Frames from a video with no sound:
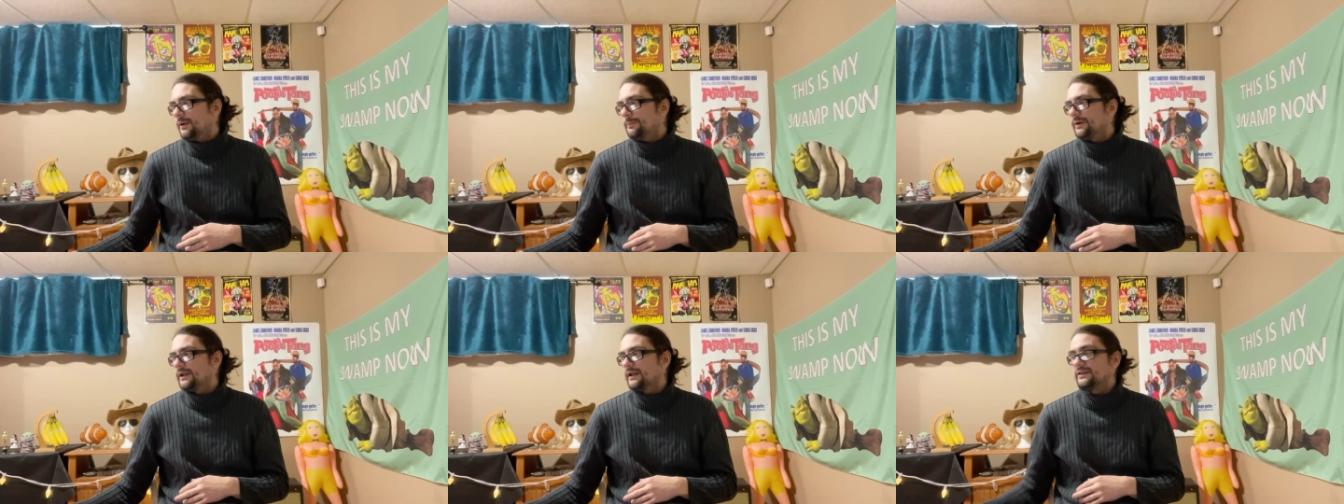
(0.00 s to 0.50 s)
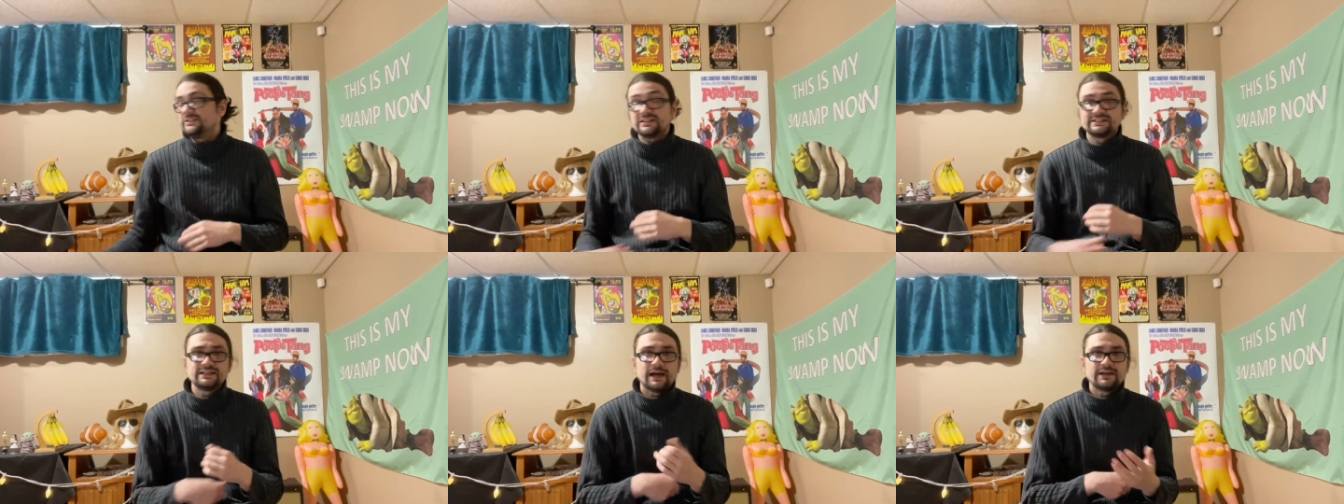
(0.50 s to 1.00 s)
but
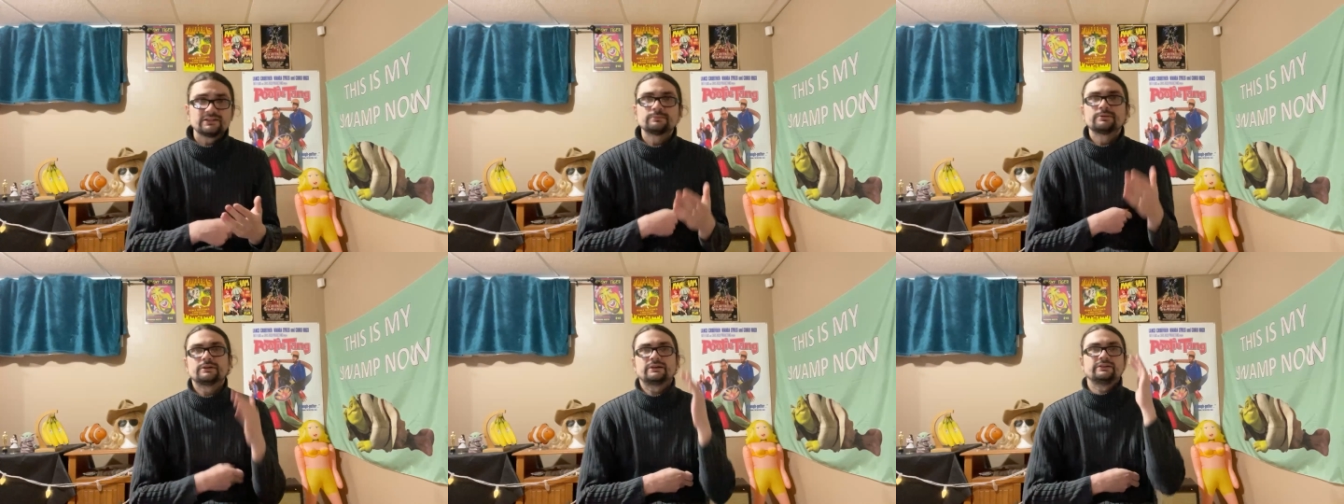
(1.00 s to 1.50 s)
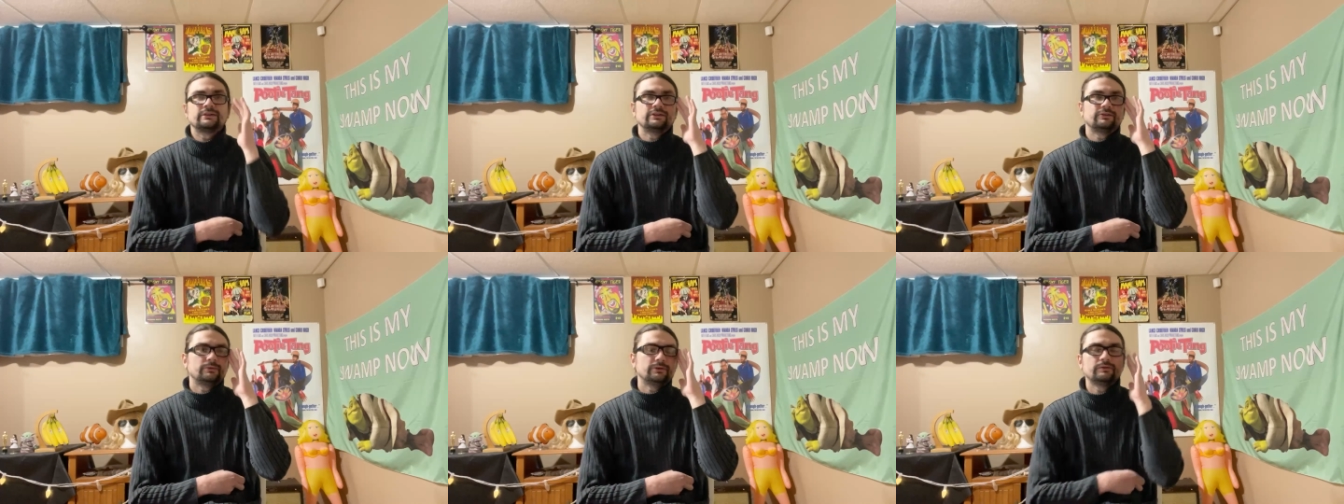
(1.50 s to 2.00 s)
Jesse Eisenberg is in
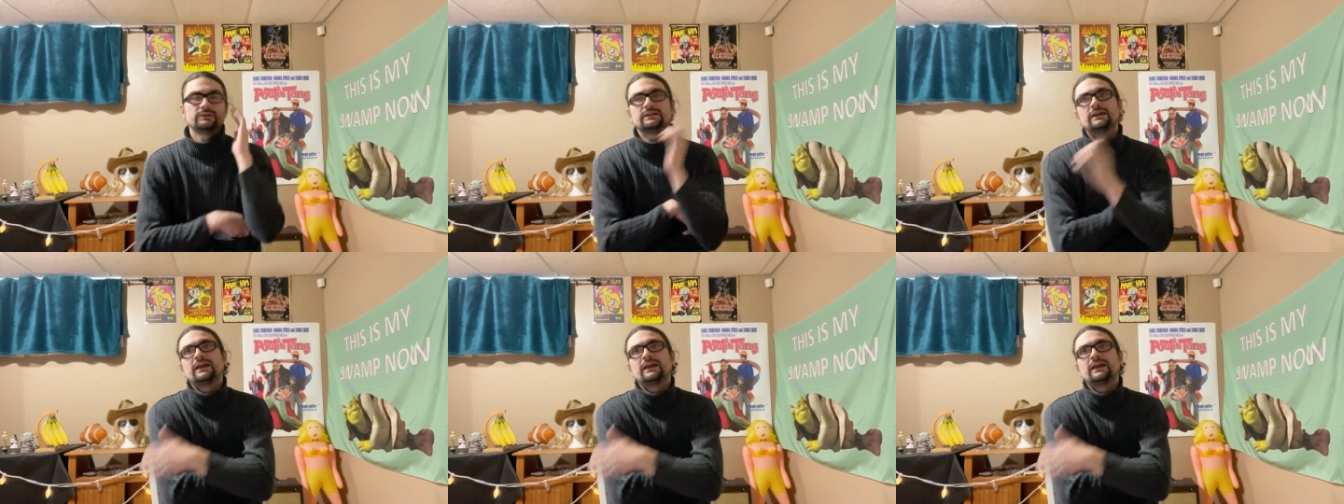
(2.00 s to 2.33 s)
this movie,